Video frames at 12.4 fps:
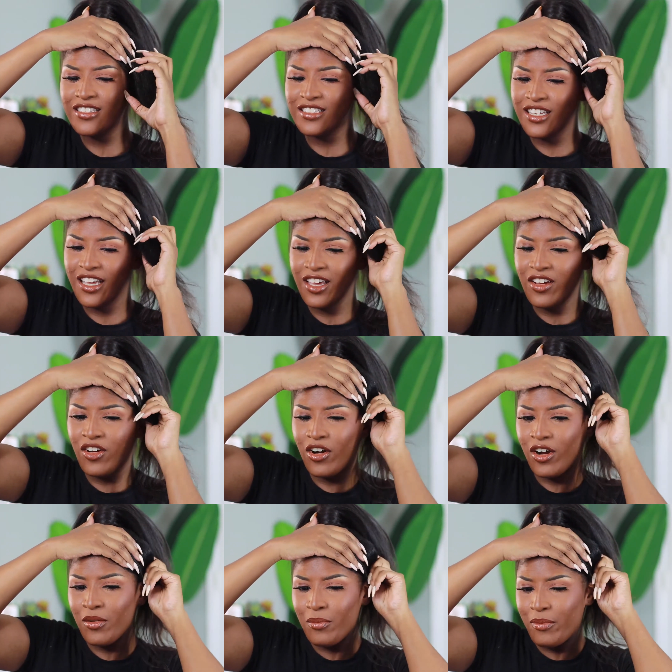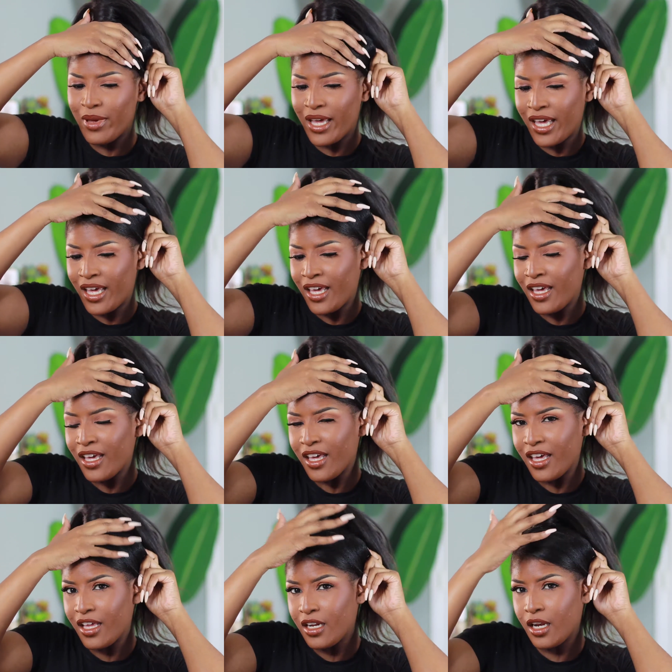Take our bang
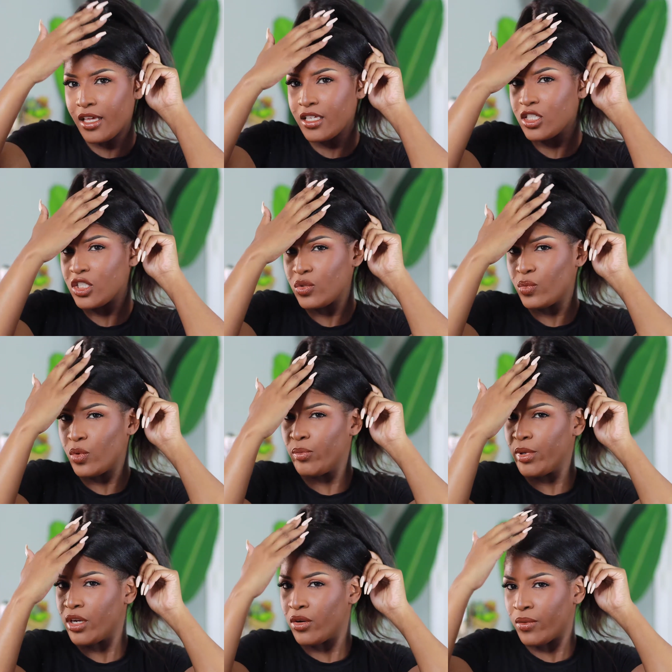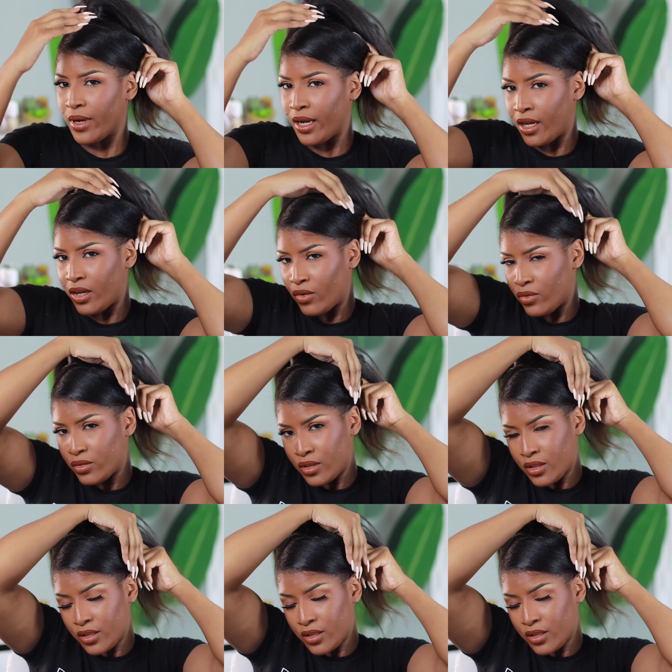and like swoop it around.